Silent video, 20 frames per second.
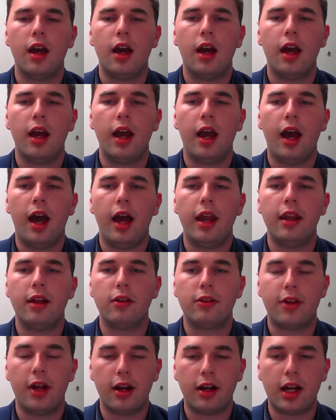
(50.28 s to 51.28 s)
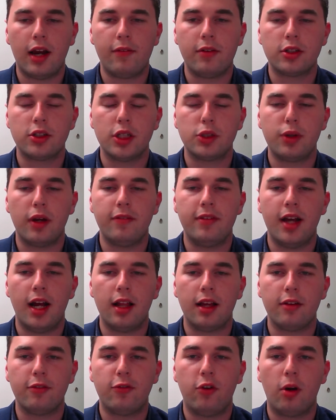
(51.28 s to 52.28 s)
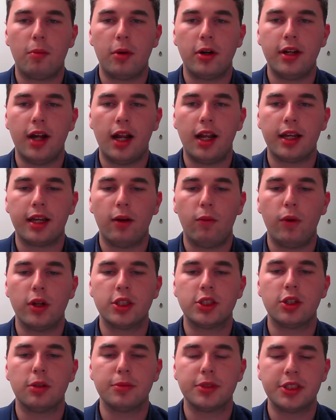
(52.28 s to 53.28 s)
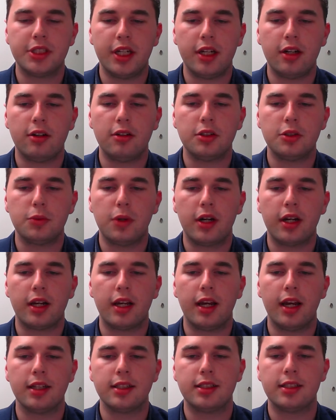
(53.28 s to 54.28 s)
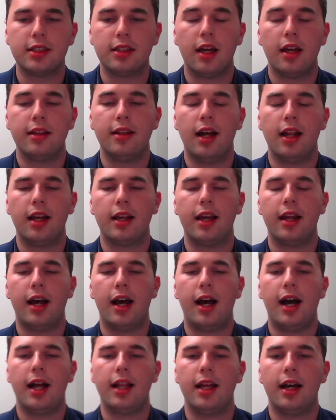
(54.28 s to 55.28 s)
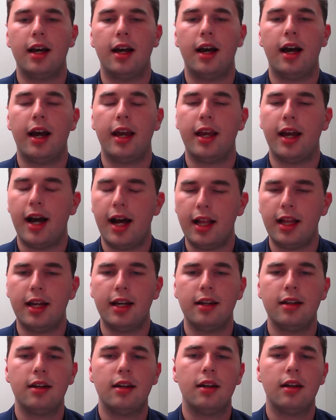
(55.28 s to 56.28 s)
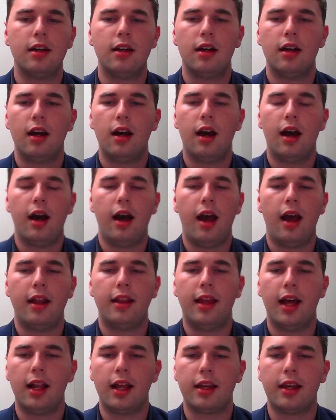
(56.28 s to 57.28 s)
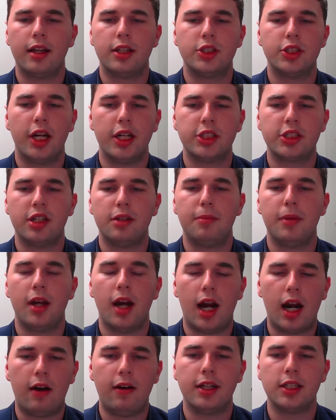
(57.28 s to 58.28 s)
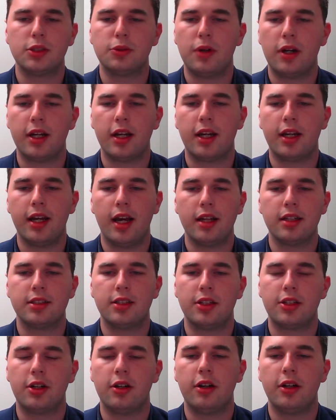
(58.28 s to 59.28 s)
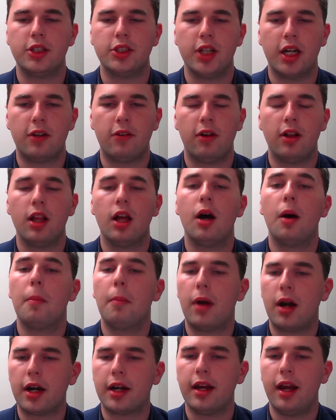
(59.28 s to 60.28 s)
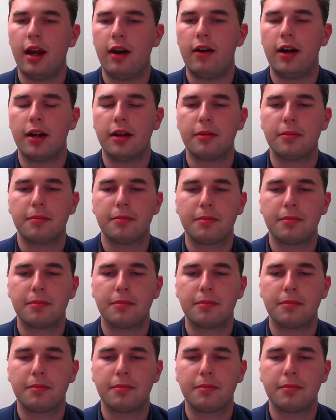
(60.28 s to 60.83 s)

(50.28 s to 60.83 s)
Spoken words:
In the lieutenant governor's race, we have former Delegate Winsome Sears running against Delegate Hala Ayala, and Delegate Jason Miyares running against Attorney General Mark Herring.